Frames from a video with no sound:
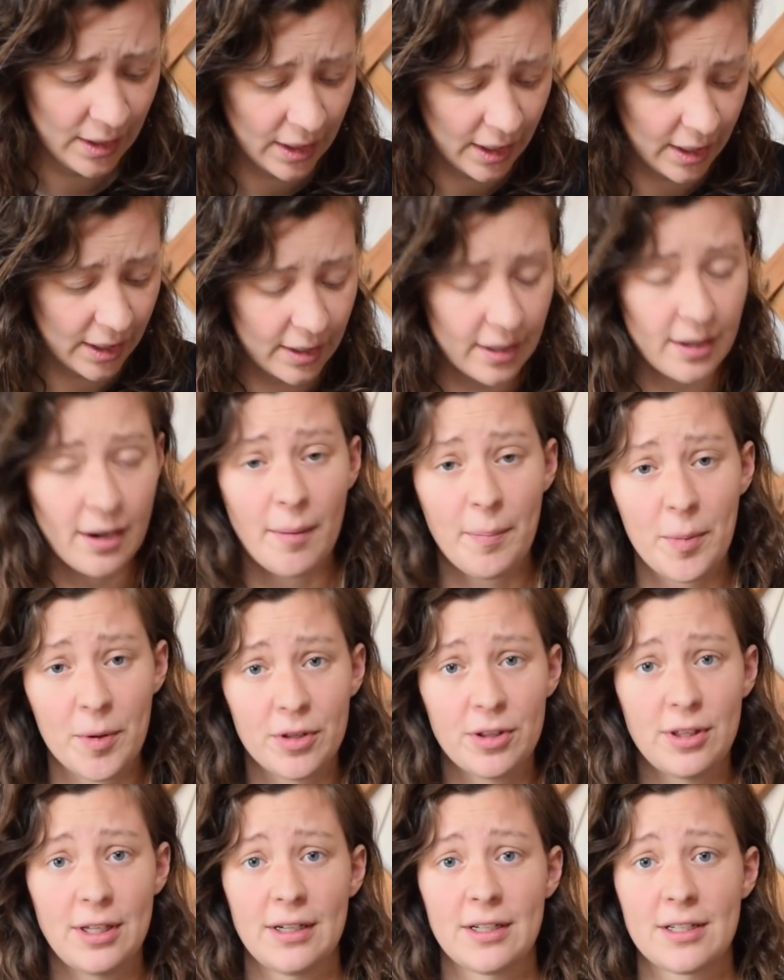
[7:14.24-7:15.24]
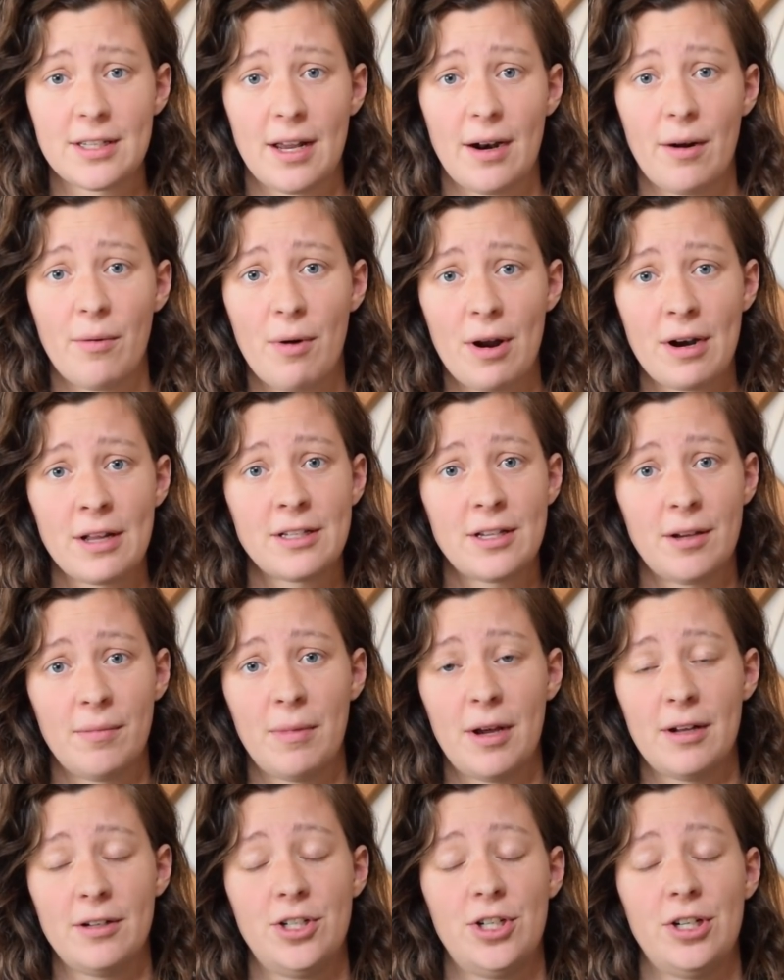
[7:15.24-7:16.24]
a couple things that I wanted to
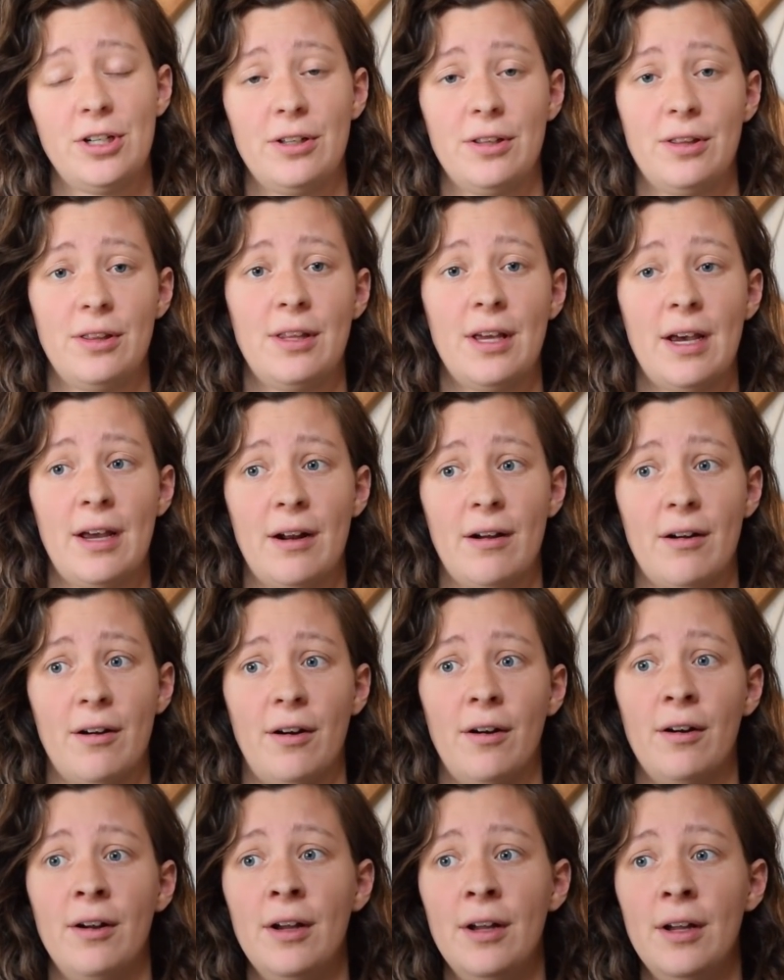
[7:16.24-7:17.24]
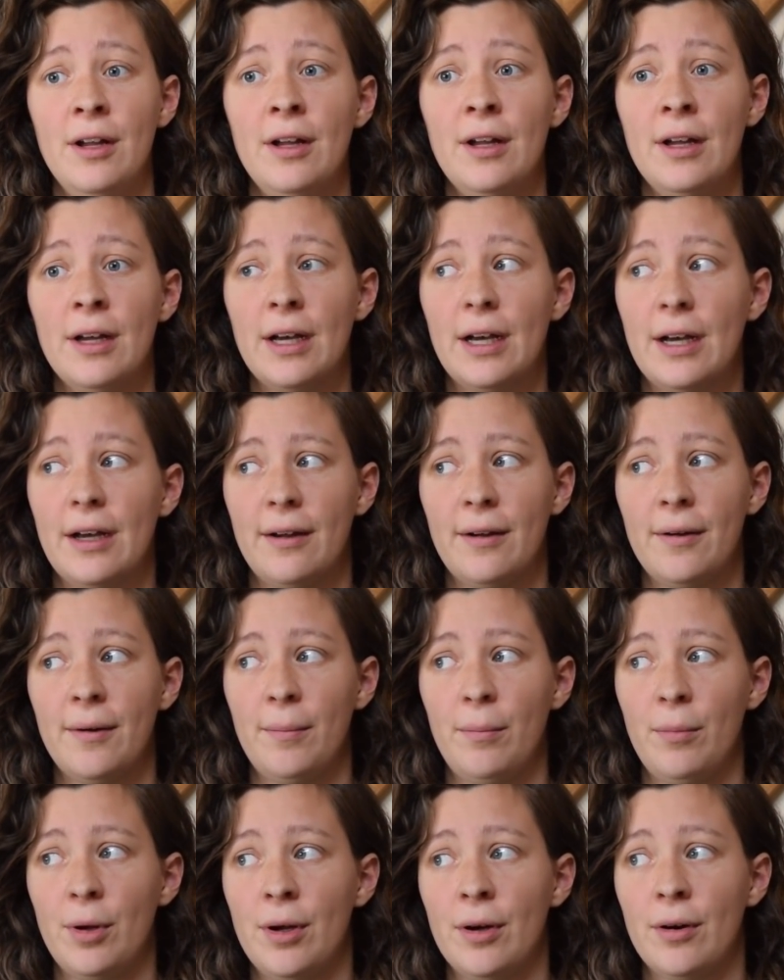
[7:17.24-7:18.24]
mention that are
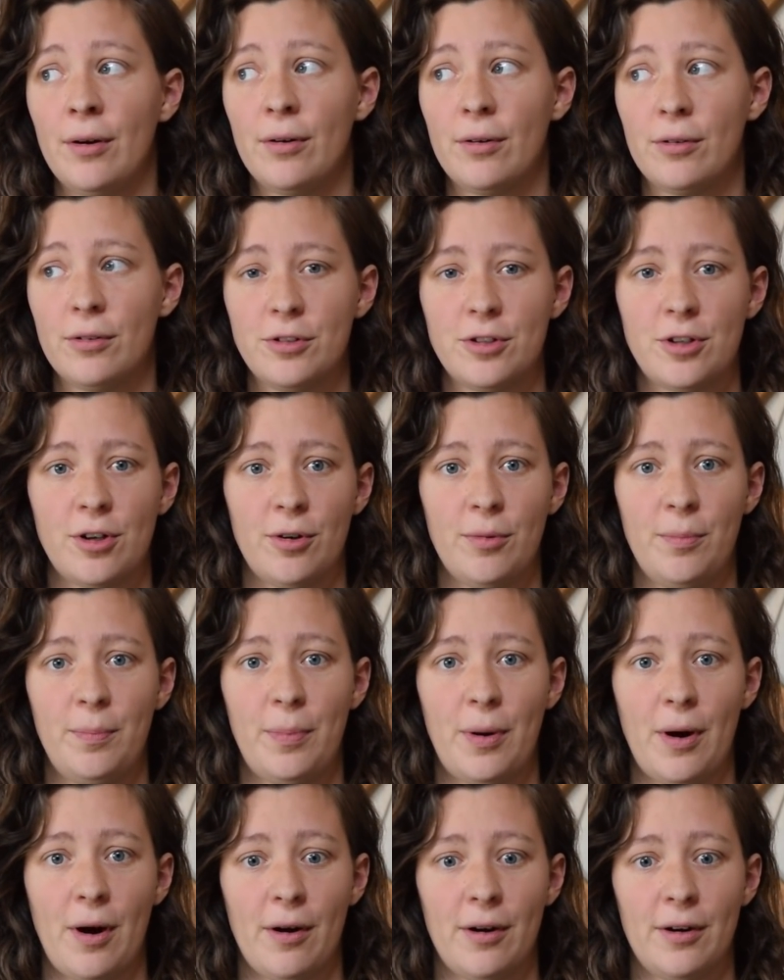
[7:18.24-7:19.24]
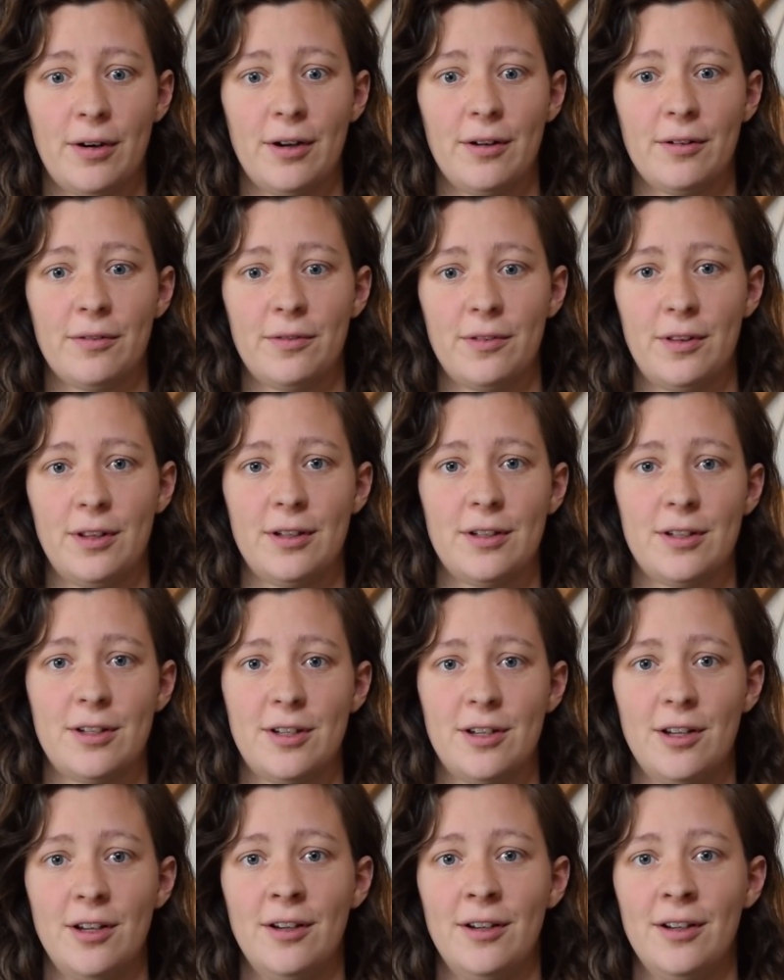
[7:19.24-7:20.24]
also part of
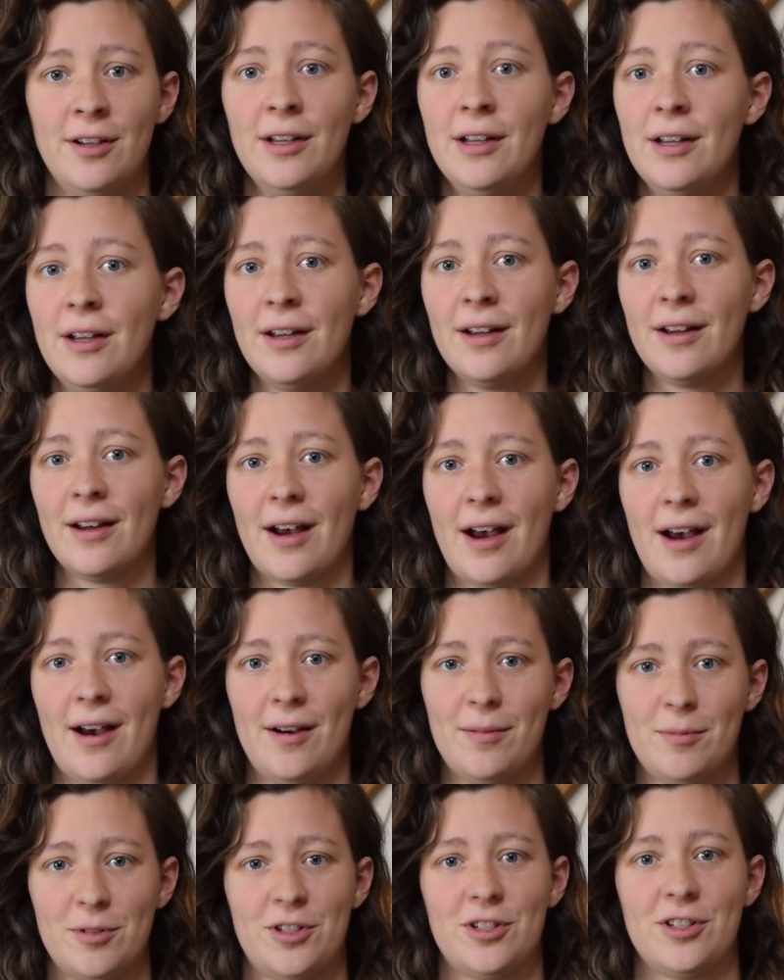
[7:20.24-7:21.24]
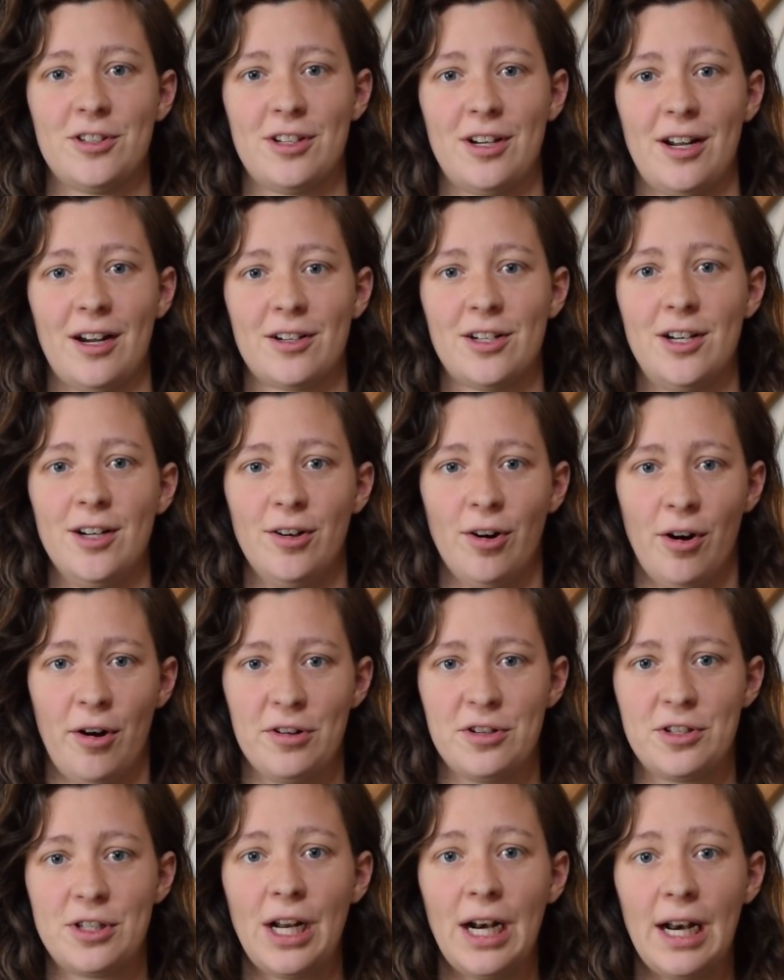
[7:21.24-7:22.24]
this, how much does it actually
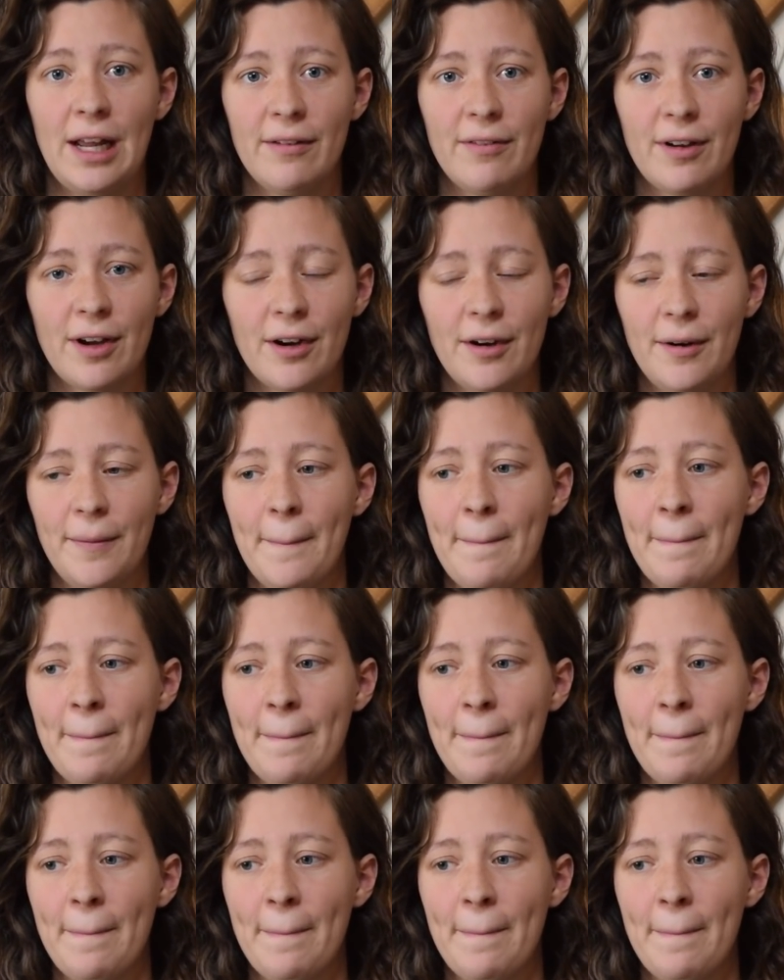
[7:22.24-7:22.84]
cost to live here,